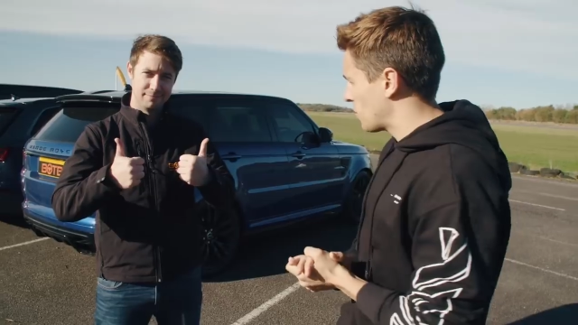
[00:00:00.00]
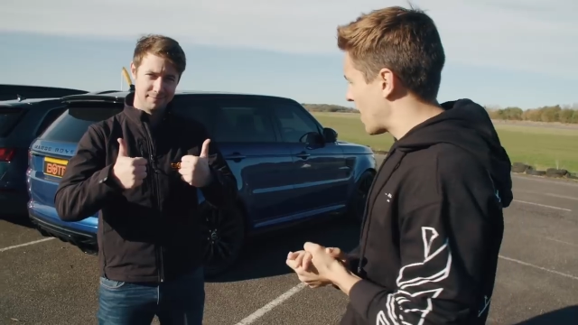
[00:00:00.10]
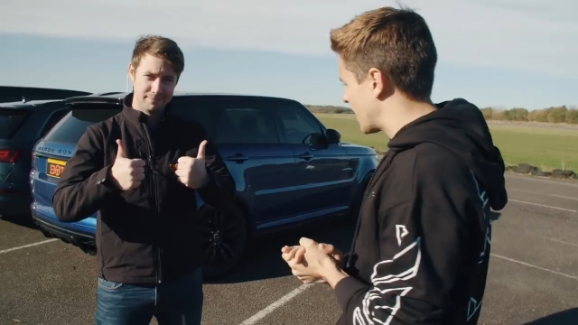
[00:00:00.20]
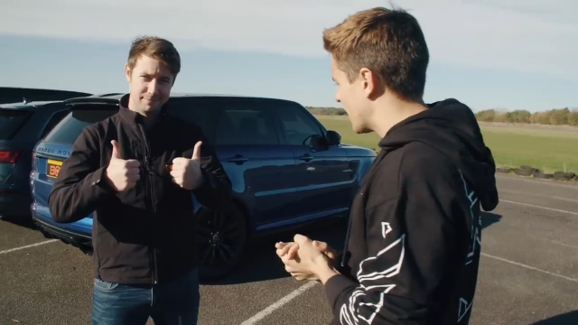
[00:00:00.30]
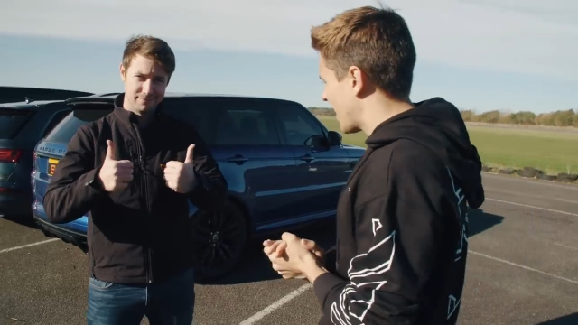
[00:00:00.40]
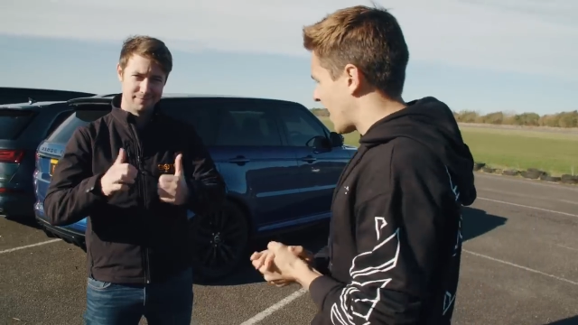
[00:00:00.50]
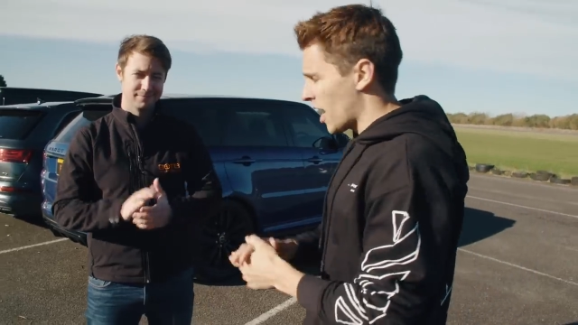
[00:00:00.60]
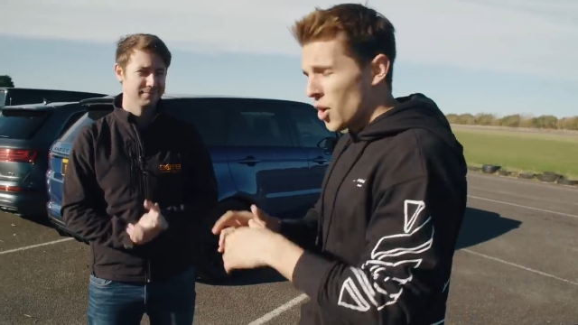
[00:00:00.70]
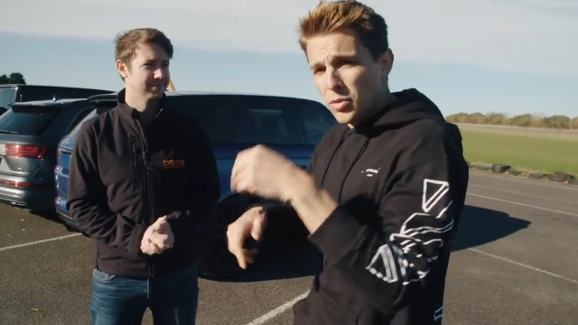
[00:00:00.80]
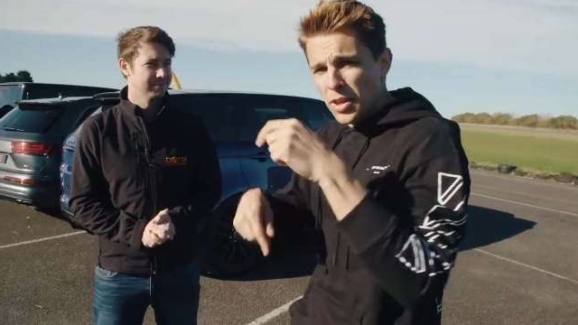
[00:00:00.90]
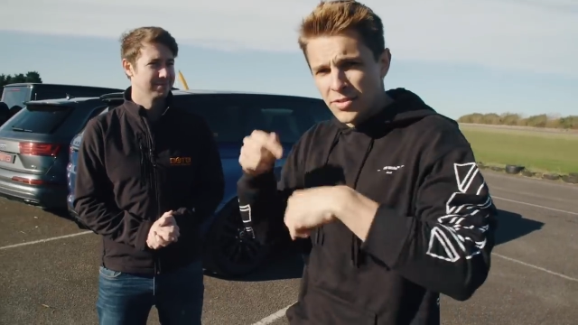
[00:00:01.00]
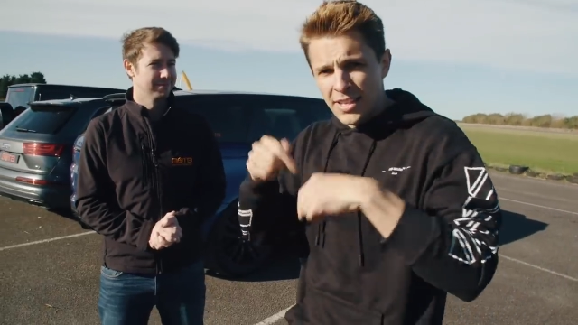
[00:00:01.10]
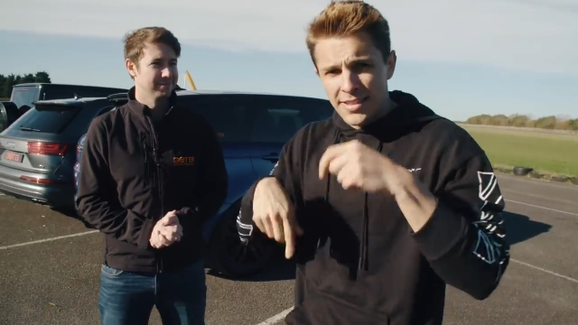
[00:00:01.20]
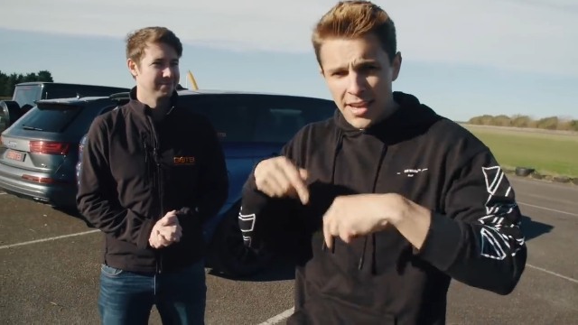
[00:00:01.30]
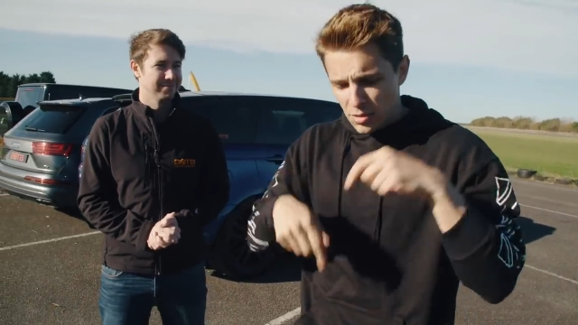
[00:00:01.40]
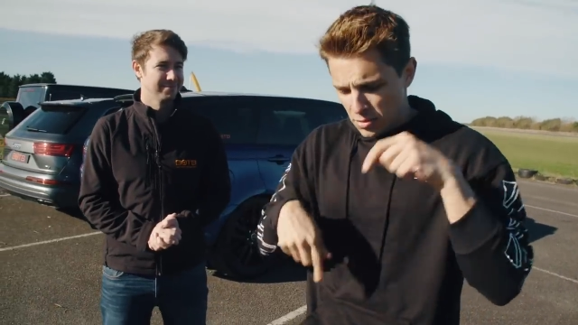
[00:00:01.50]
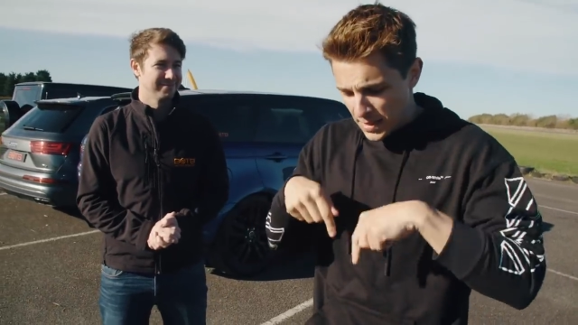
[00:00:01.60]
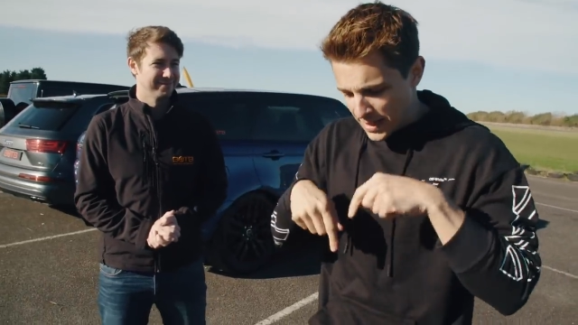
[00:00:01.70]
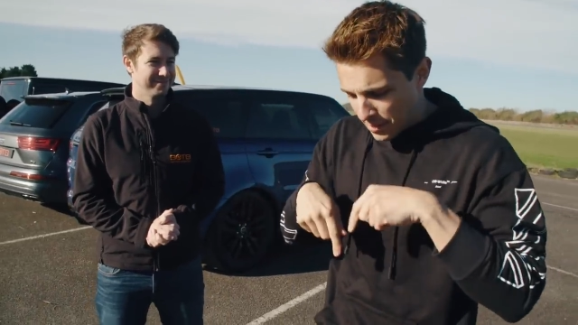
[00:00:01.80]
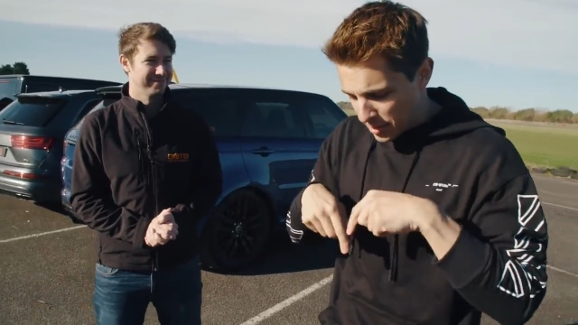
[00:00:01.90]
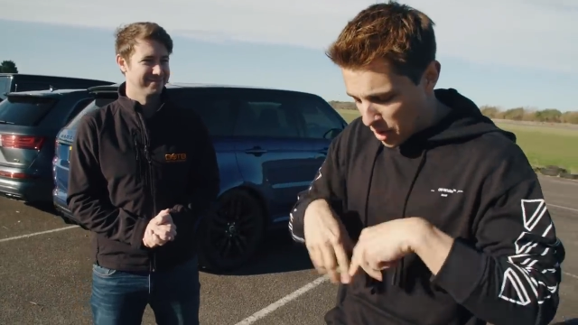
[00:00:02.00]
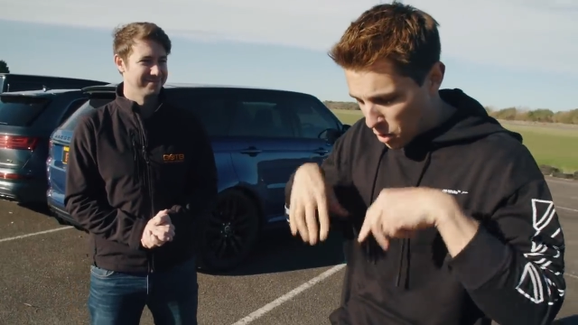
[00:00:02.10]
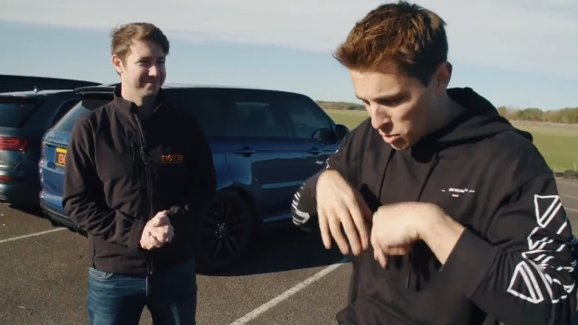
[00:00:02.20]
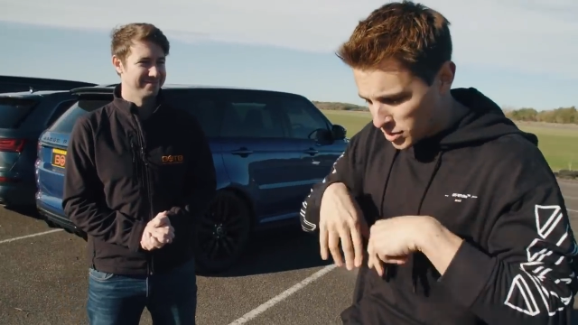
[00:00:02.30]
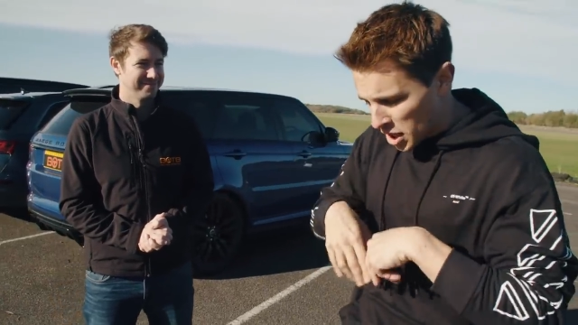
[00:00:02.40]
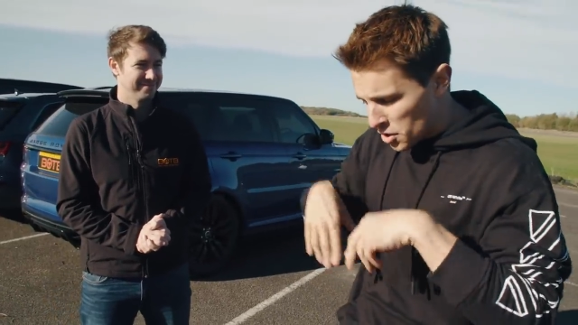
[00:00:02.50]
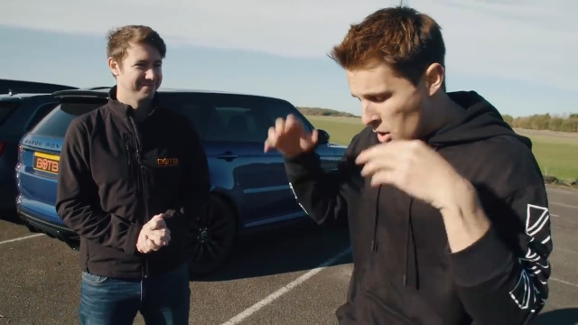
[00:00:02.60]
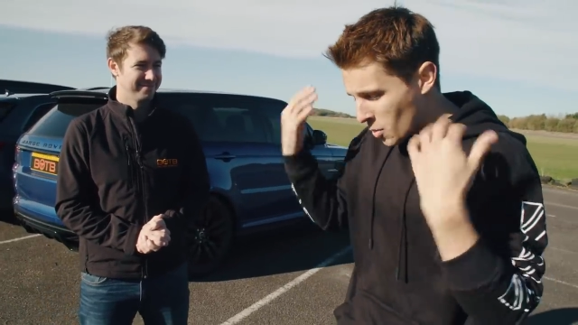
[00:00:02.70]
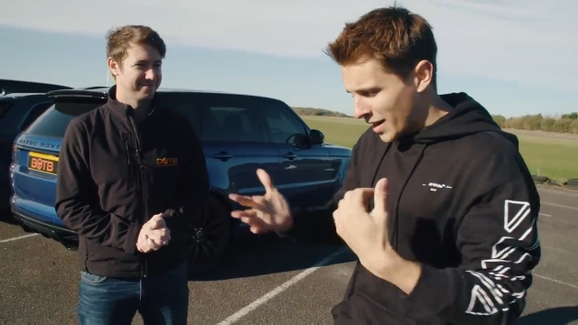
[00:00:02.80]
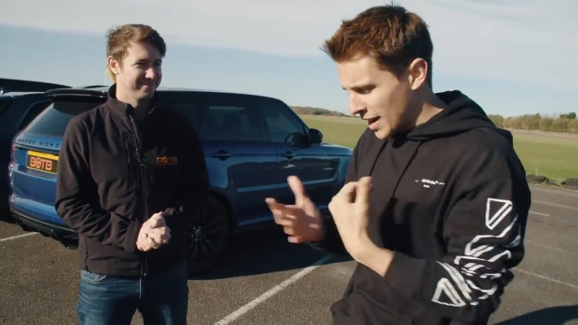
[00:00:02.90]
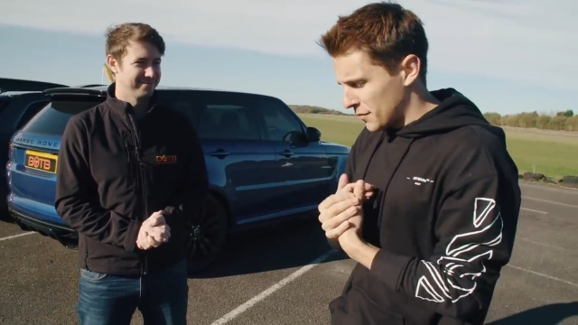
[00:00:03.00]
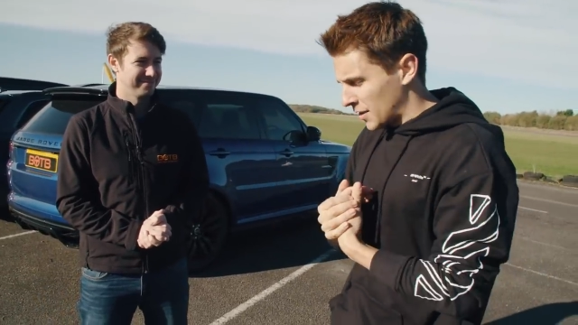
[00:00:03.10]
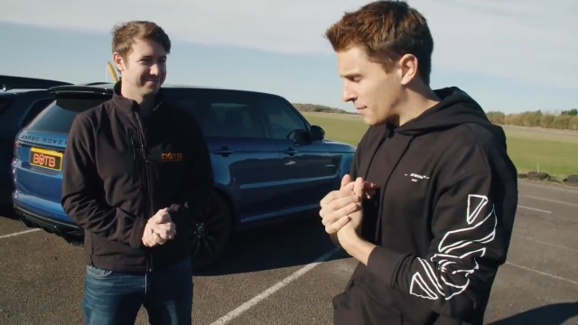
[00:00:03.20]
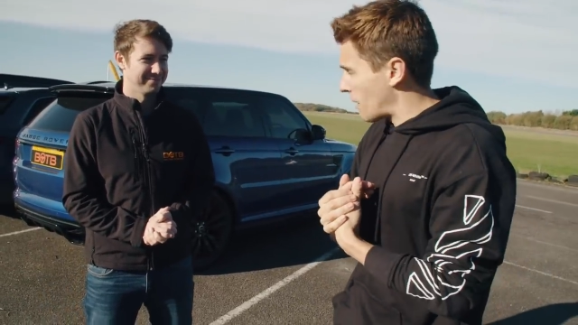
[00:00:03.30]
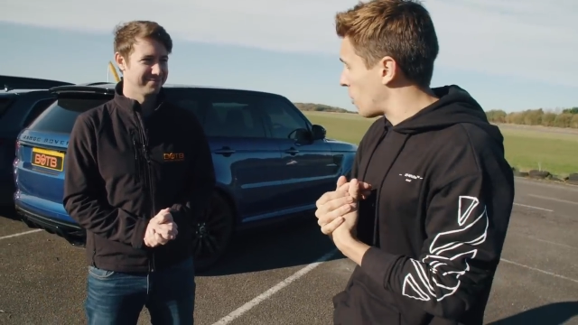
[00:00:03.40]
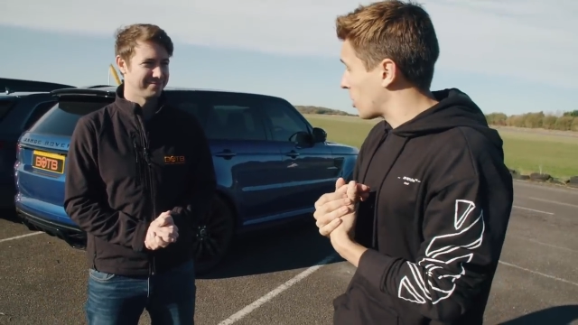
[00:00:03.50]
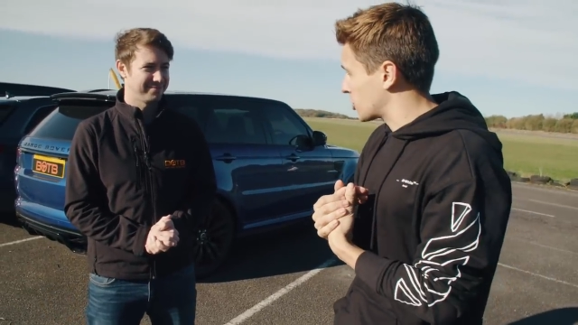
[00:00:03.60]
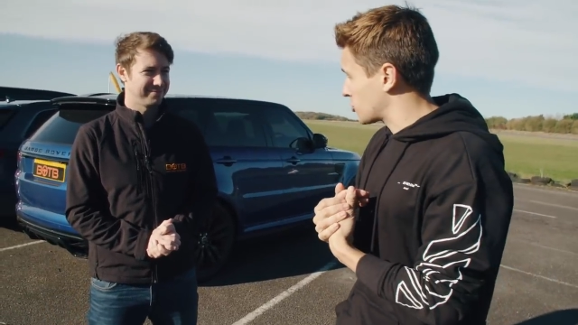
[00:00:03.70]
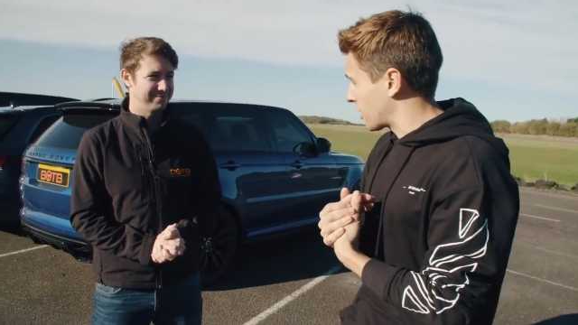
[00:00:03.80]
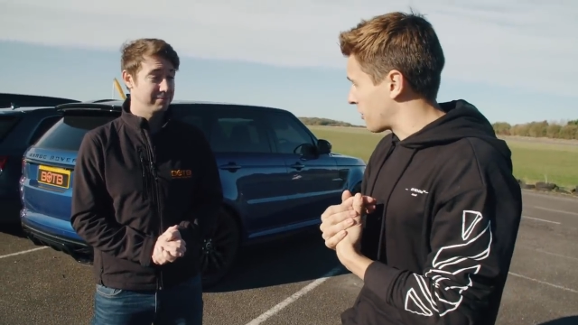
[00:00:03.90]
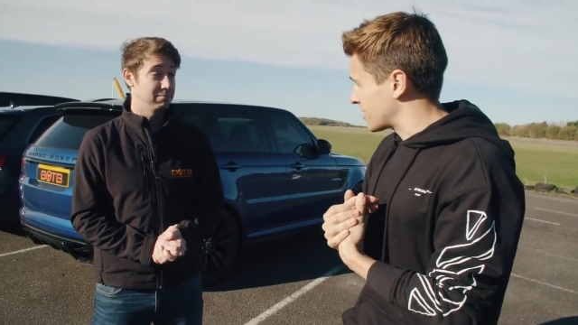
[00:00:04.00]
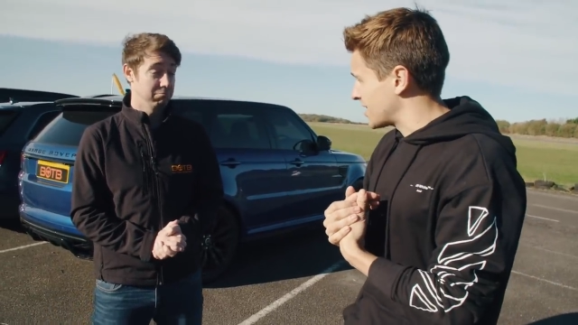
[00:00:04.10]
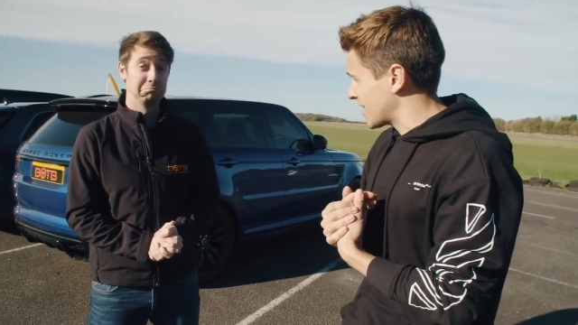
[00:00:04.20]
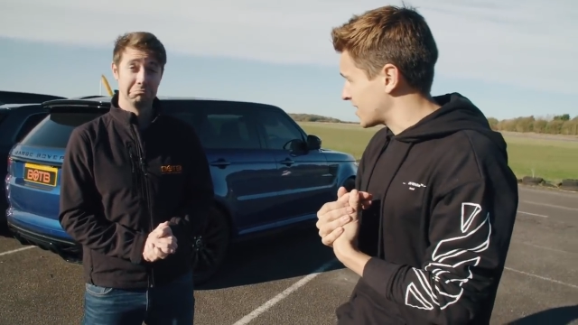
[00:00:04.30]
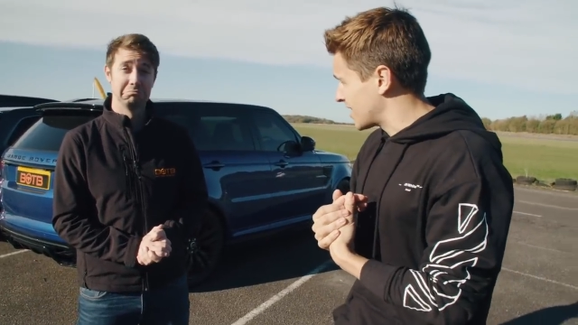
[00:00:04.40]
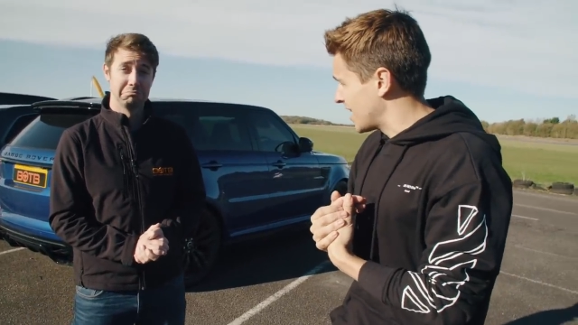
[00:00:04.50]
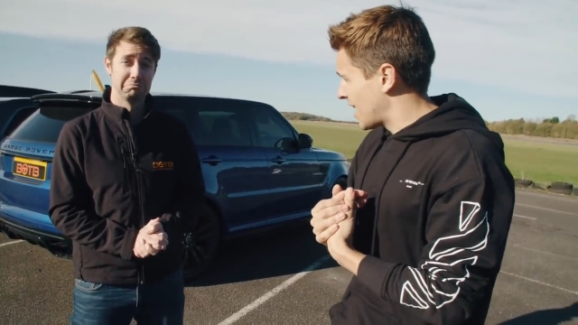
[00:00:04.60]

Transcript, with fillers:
Speaker 1: you win. All those details will be down below. Also, we're going to have to think about what we're going to drag race next.